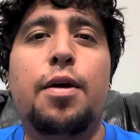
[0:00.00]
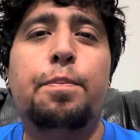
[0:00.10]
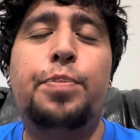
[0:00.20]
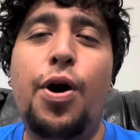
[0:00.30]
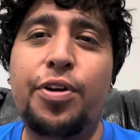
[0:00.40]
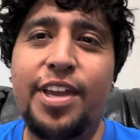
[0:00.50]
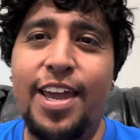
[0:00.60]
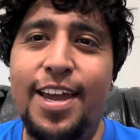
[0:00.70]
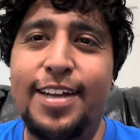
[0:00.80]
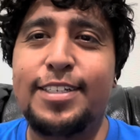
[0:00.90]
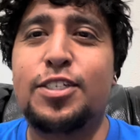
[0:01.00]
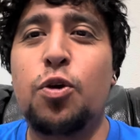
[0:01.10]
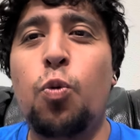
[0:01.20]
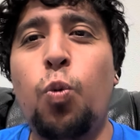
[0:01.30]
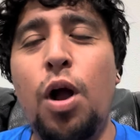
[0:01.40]
Pokeheads,
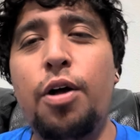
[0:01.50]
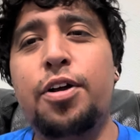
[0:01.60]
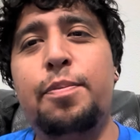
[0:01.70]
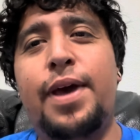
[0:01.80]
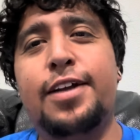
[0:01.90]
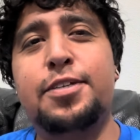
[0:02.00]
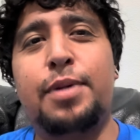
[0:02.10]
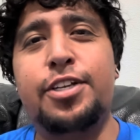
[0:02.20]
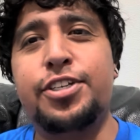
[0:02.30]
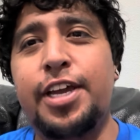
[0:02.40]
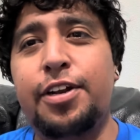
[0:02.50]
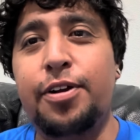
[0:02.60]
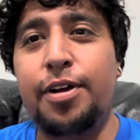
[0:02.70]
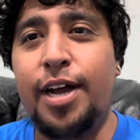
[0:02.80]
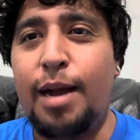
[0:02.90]
welcome back to my
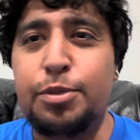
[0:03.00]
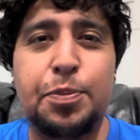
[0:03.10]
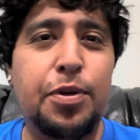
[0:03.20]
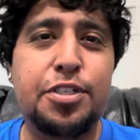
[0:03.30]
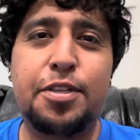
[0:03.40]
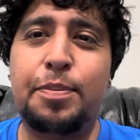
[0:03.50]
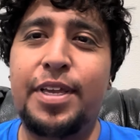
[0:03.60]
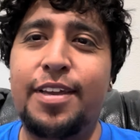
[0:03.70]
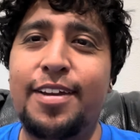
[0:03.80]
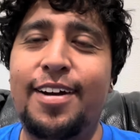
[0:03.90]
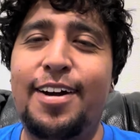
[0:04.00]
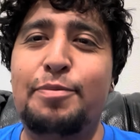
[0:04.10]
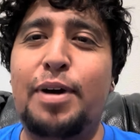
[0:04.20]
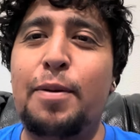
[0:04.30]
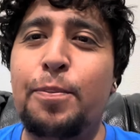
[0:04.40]
channel. I'm supposed to be on
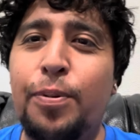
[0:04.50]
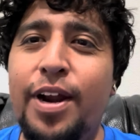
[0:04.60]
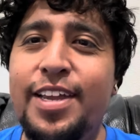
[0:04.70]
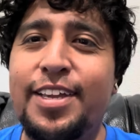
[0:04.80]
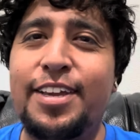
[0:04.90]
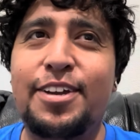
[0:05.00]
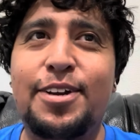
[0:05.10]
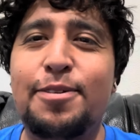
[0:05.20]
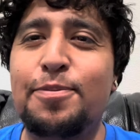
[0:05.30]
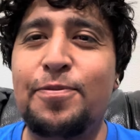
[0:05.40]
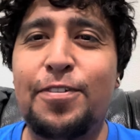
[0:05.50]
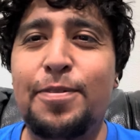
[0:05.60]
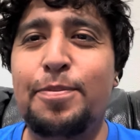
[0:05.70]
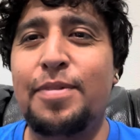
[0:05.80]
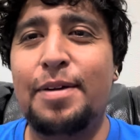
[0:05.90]
my break here
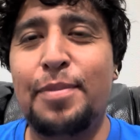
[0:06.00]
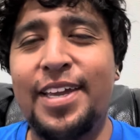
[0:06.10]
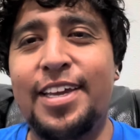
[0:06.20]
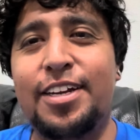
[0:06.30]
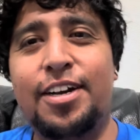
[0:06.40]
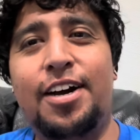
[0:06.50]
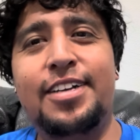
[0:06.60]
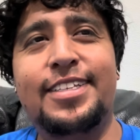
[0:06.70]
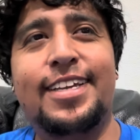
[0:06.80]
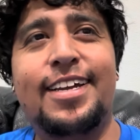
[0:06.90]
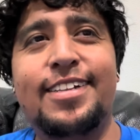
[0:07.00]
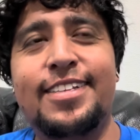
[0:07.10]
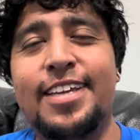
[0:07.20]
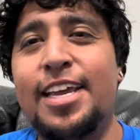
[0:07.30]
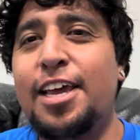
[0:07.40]
from making content,
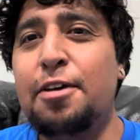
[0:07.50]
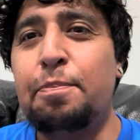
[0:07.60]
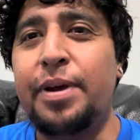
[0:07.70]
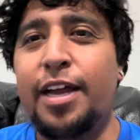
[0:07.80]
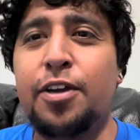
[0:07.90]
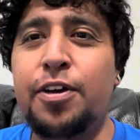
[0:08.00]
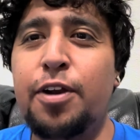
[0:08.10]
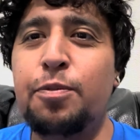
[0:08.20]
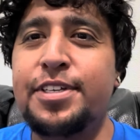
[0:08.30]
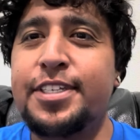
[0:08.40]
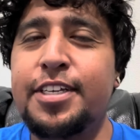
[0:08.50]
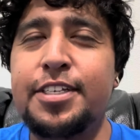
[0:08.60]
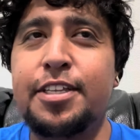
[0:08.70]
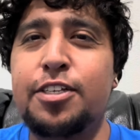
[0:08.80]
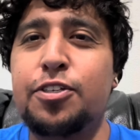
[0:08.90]
but I couldn't resist
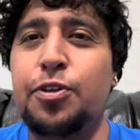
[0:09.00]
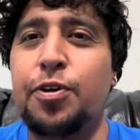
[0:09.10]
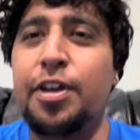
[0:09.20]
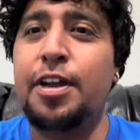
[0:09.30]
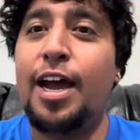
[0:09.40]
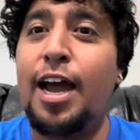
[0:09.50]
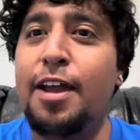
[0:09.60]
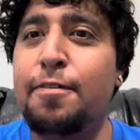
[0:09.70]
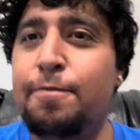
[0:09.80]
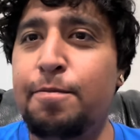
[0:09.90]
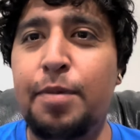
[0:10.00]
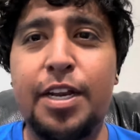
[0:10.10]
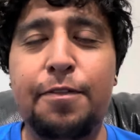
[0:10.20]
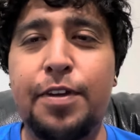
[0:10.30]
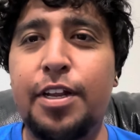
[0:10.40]
this story. I made a
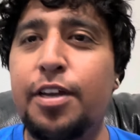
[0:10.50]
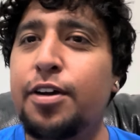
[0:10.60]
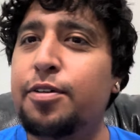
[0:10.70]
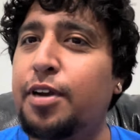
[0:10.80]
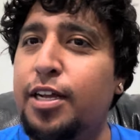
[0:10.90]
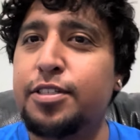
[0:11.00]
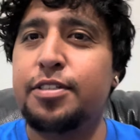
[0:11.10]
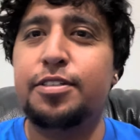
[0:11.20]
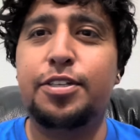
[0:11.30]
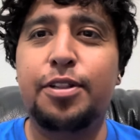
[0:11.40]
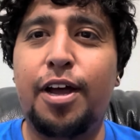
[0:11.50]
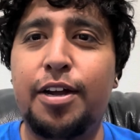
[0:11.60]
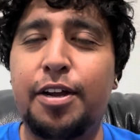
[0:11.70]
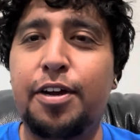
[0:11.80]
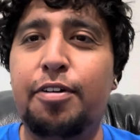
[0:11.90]
video not too long
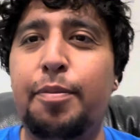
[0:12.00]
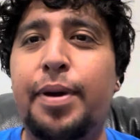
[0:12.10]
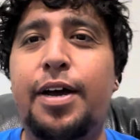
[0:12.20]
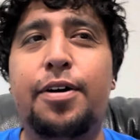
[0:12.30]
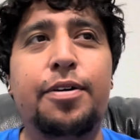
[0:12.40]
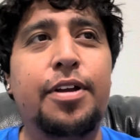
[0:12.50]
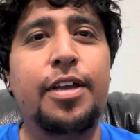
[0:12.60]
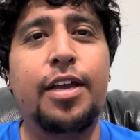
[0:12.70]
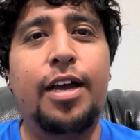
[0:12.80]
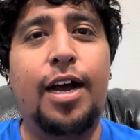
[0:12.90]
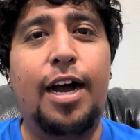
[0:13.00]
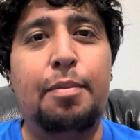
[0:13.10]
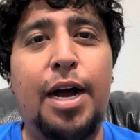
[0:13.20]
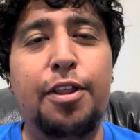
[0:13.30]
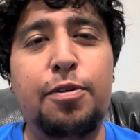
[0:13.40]
ago about
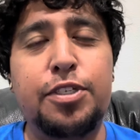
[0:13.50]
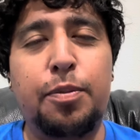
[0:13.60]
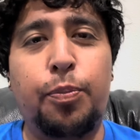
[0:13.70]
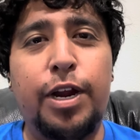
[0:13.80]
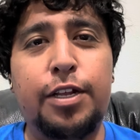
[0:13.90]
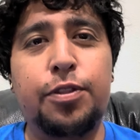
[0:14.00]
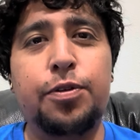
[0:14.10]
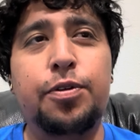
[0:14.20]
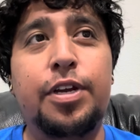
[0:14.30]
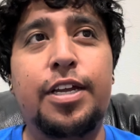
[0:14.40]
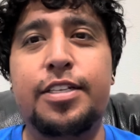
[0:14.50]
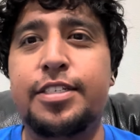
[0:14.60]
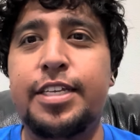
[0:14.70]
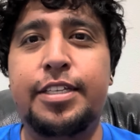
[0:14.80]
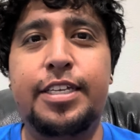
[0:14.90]
how there was a breakthrough in
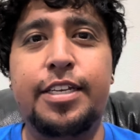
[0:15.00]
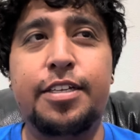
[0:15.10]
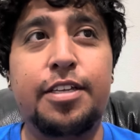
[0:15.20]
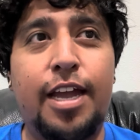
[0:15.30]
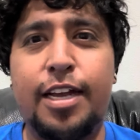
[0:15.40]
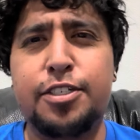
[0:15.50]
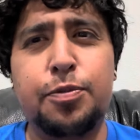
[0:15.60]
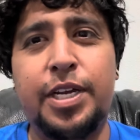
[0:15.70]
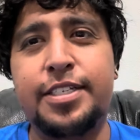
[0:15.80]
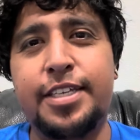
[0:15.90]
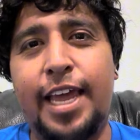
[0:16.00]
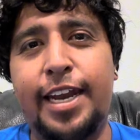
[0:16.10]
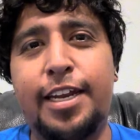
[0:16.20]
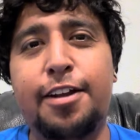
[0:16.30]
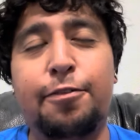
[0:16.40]
CT X-ray
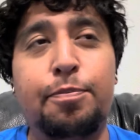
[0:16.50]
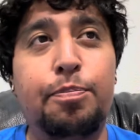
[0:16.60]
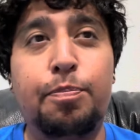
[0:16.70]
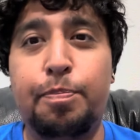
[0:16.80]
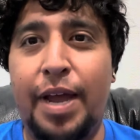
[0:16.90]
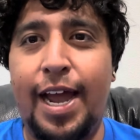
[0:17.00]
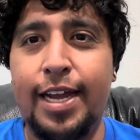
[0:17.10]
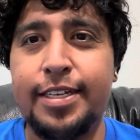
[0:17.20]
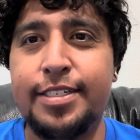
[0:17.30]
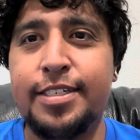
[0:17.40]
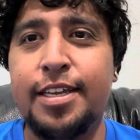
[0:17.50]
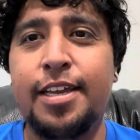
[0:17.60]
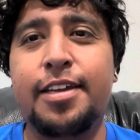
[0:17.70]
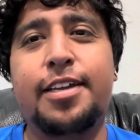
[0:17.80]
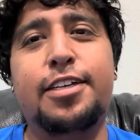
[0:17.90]
scanning of packs.
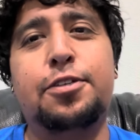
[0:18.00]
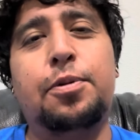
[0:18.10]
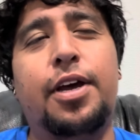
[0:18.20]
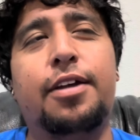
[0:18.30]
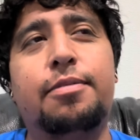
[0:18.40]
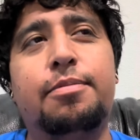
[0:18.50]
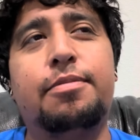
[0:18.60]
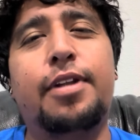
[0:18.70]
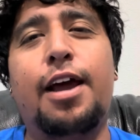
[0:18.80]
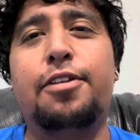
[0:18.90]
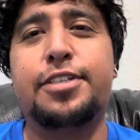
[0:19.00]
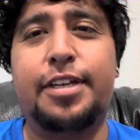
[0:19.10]
Guess what? Now there's a